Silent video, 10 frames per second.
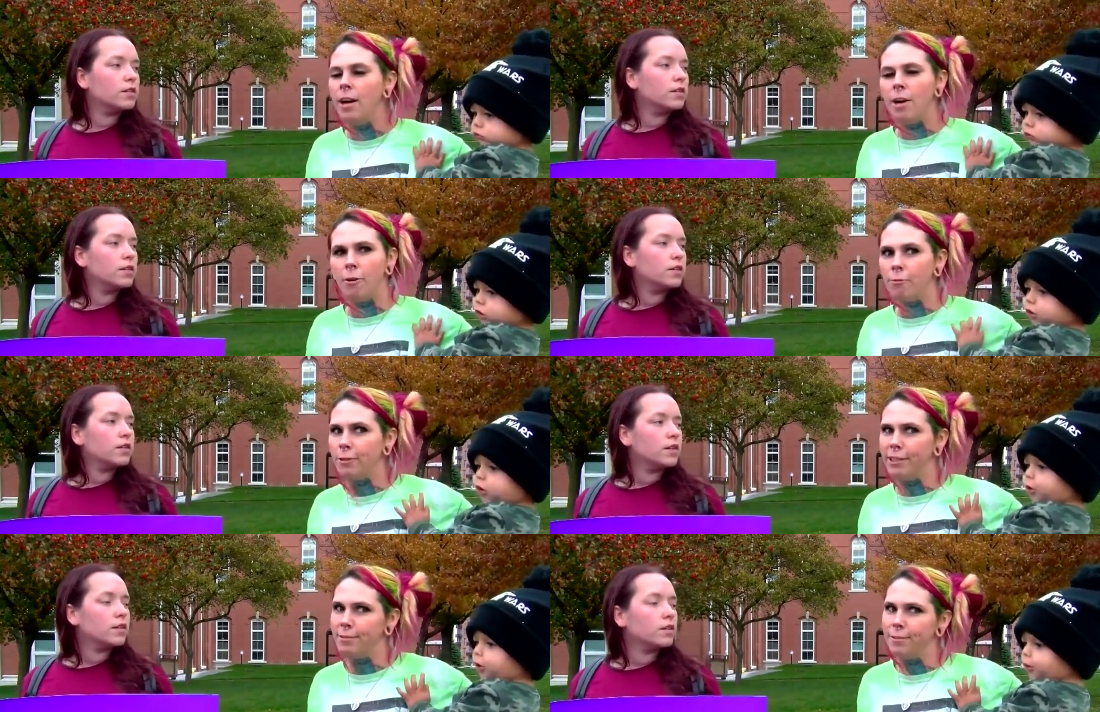
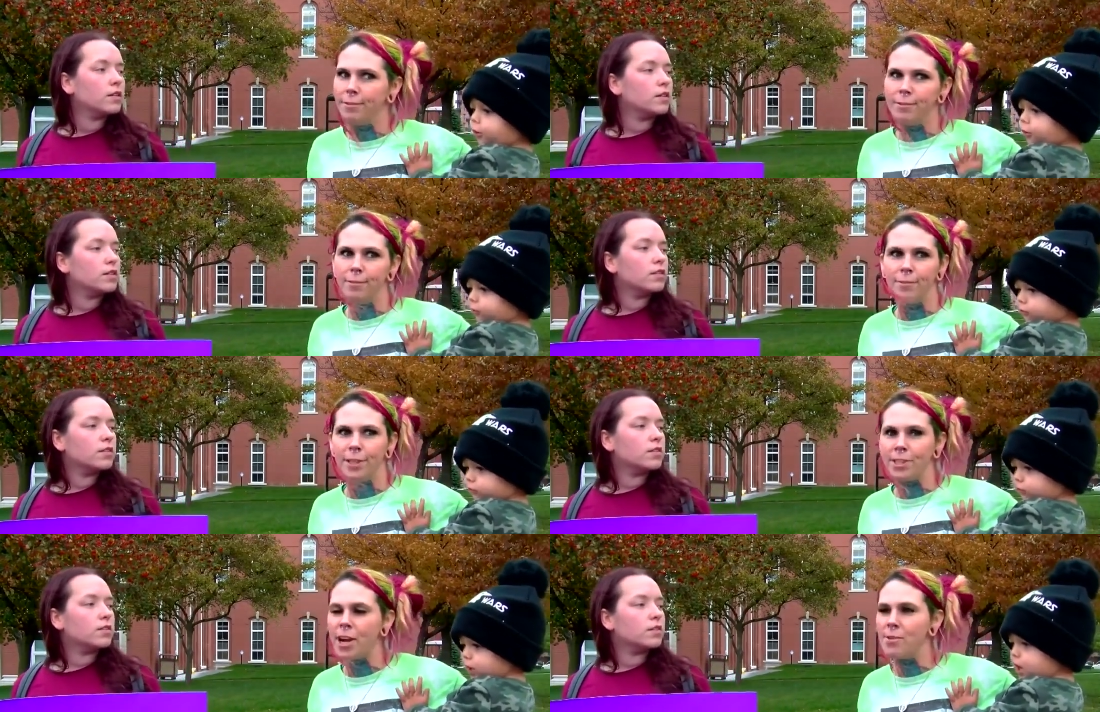Speaker 1: hopefully
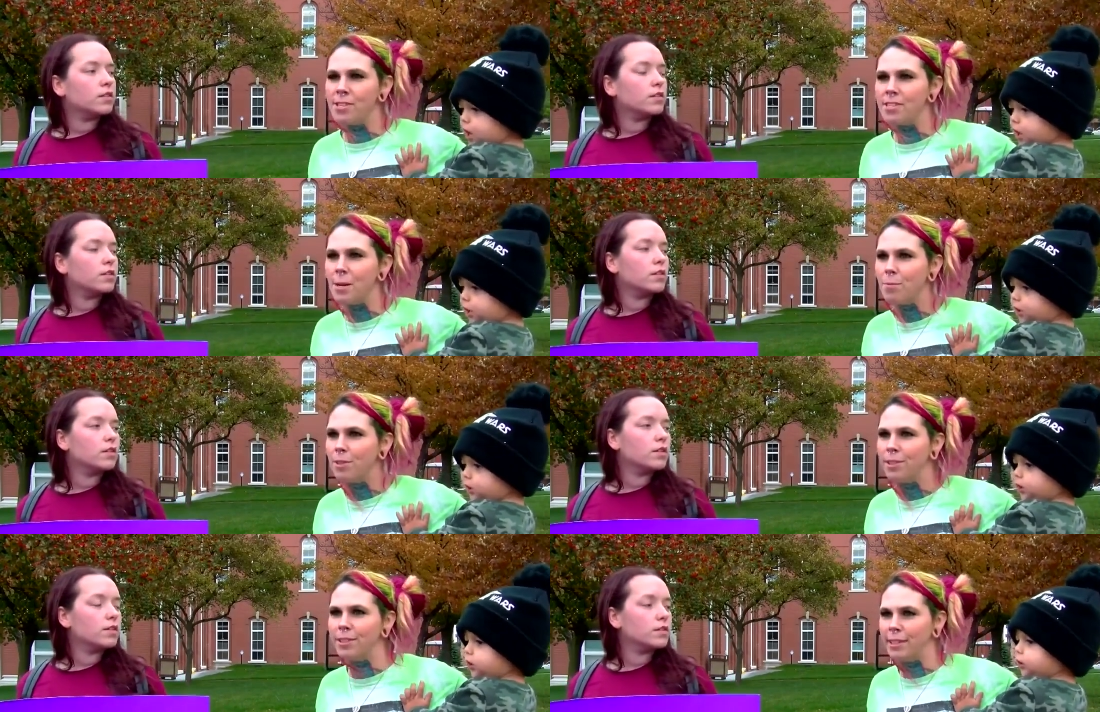reach out to
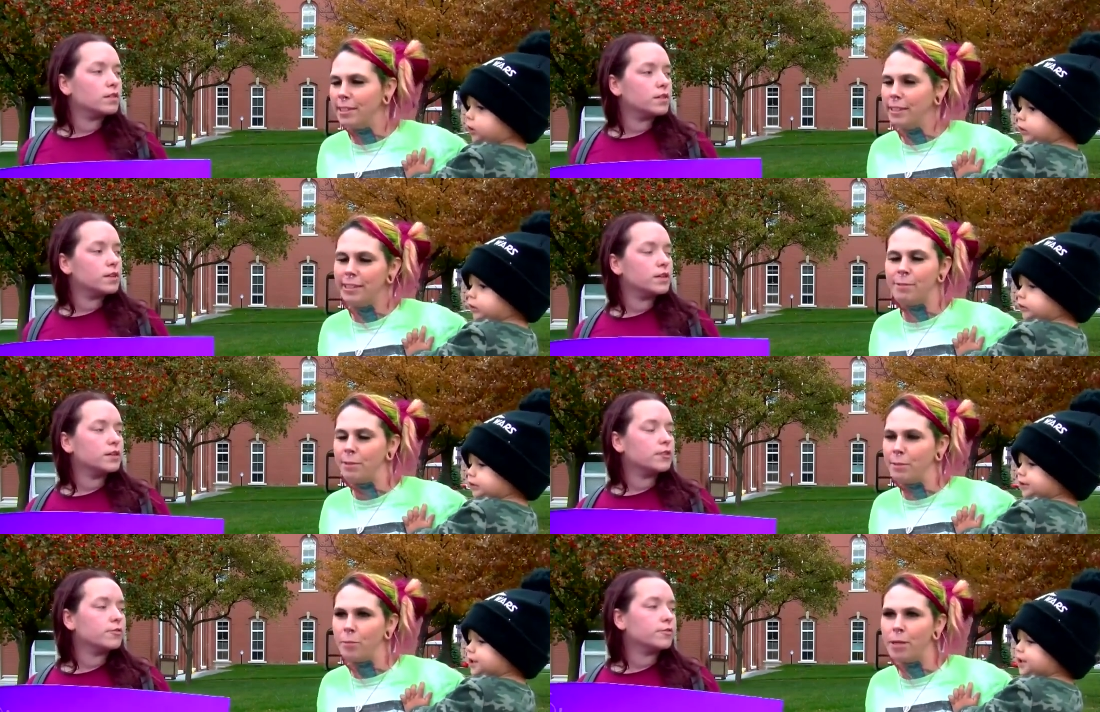someone,
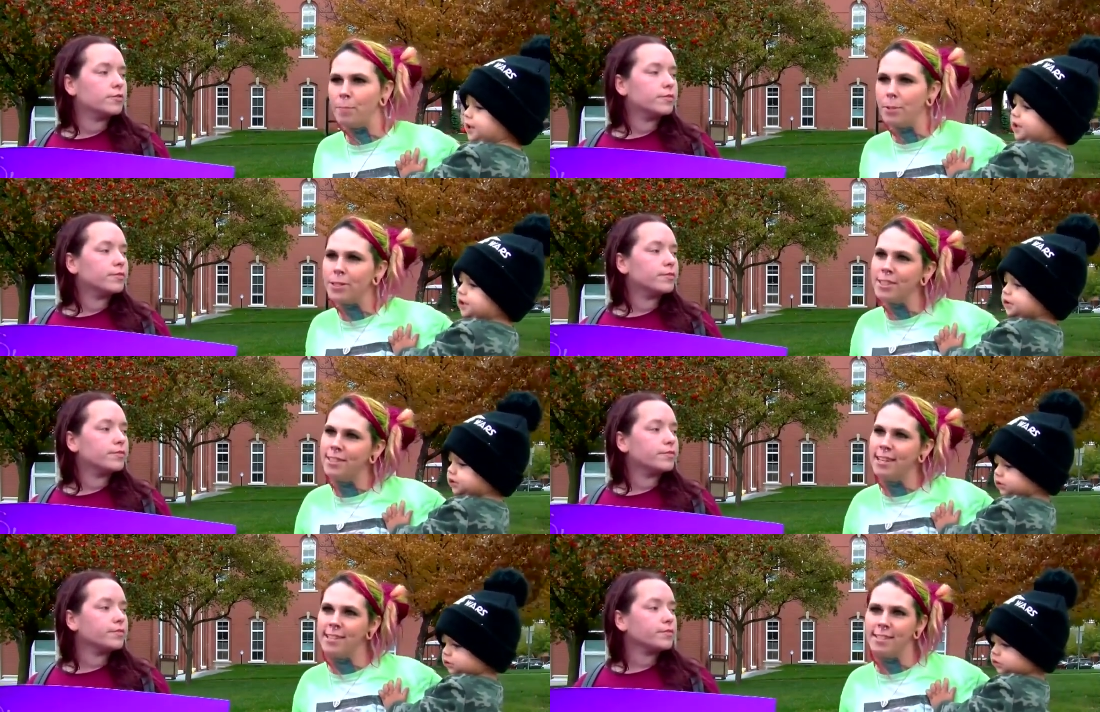even one
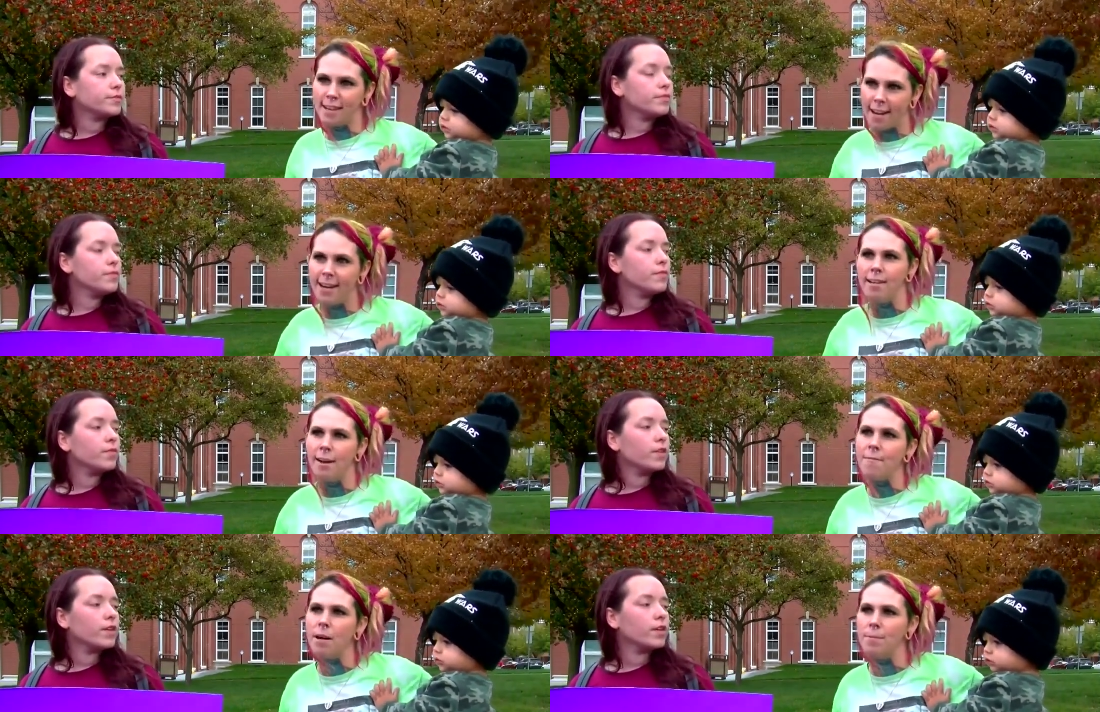person that's high
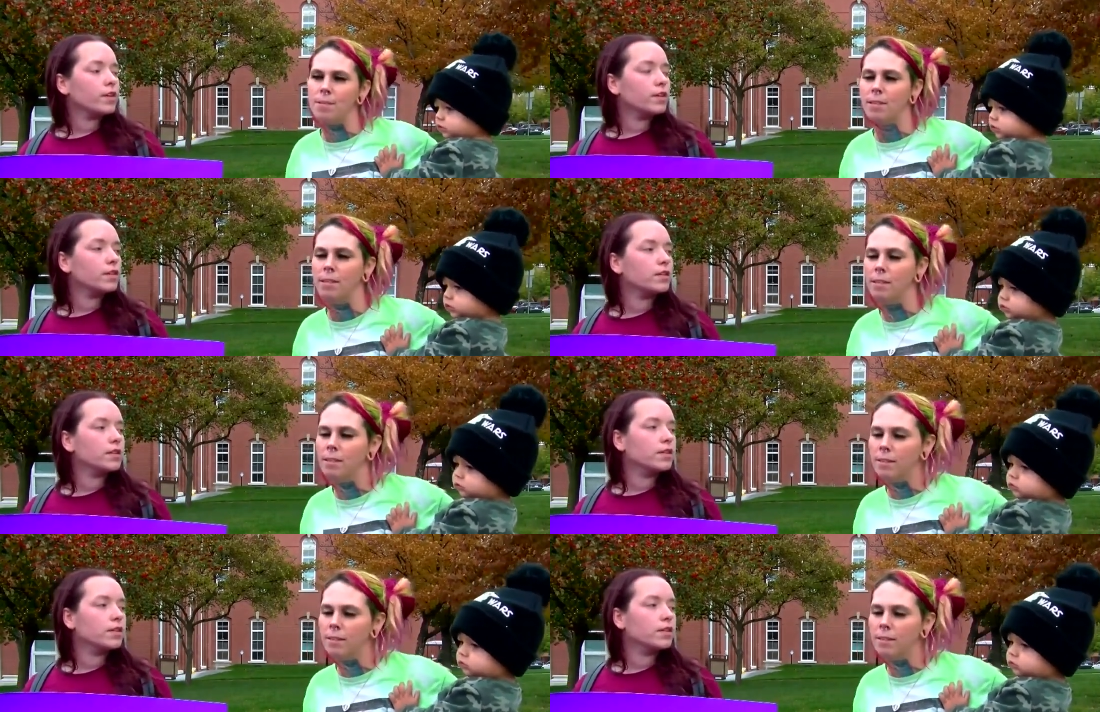enough up to